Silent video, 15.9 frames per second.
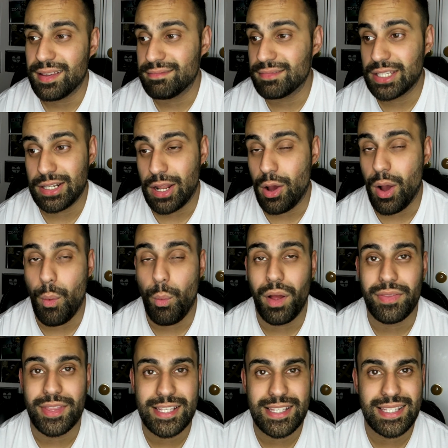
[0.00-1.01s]
you know, I
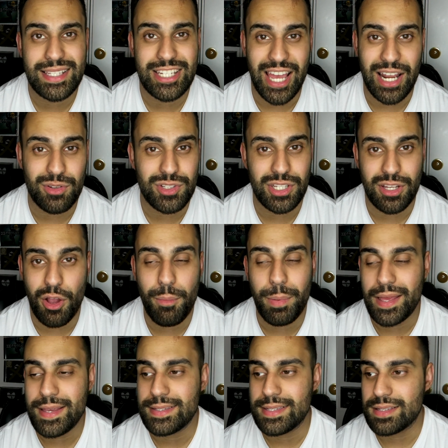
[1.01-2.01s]
want this channel to go
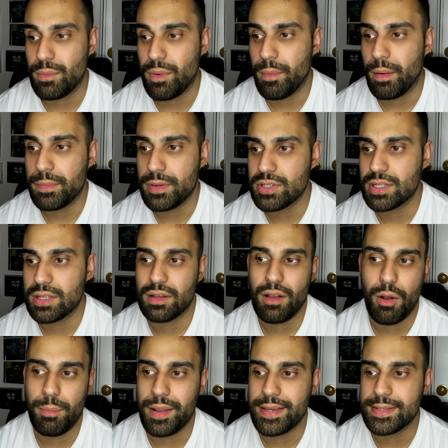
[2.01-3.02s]
places. I want my music to
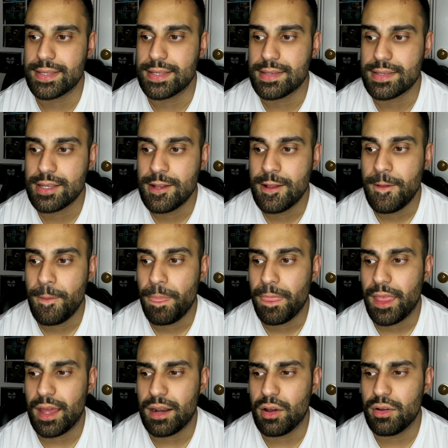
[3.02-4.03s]
go places.
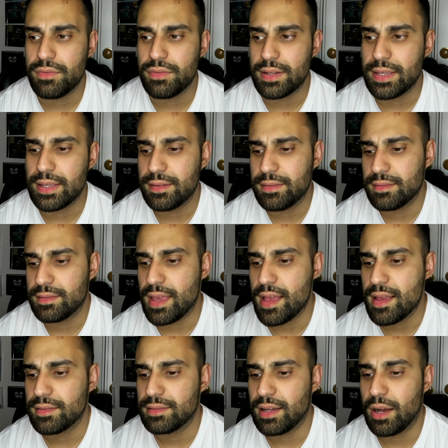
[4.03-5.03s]
And hopefully,
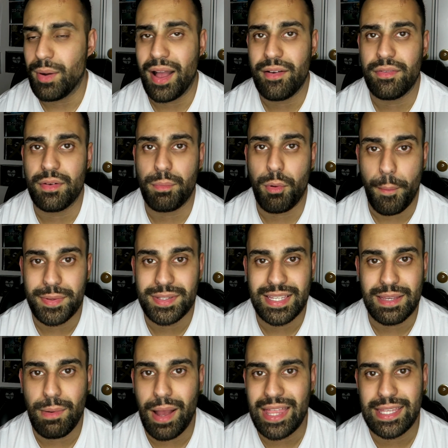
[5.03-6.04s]
yeah, I'll have a
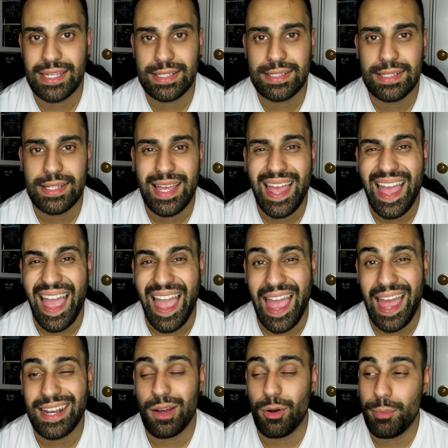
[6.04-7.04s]
property by then.
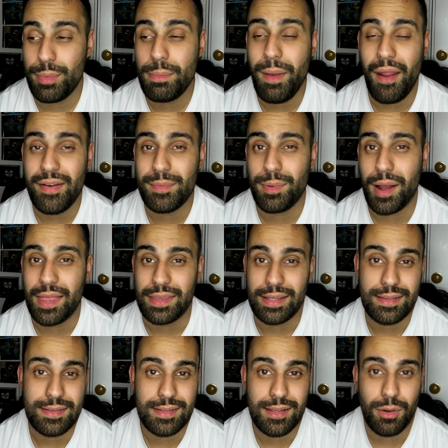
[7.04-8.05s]
And I will be married by
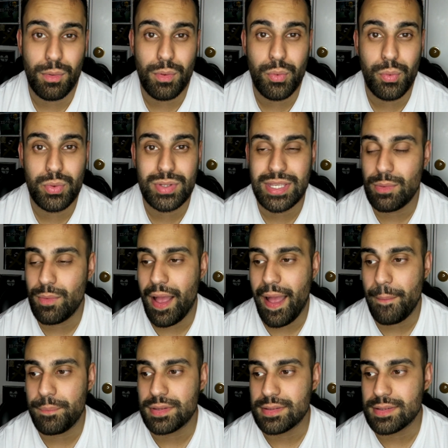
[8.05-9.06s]
then. So we'll see what
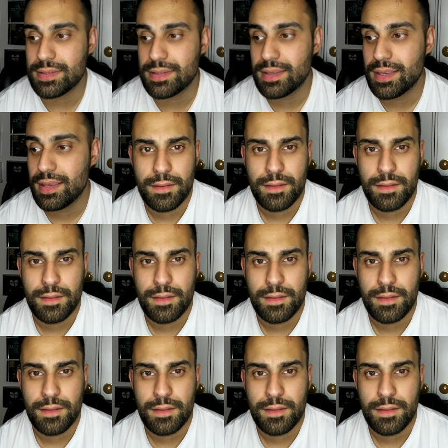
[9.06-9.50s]
happens.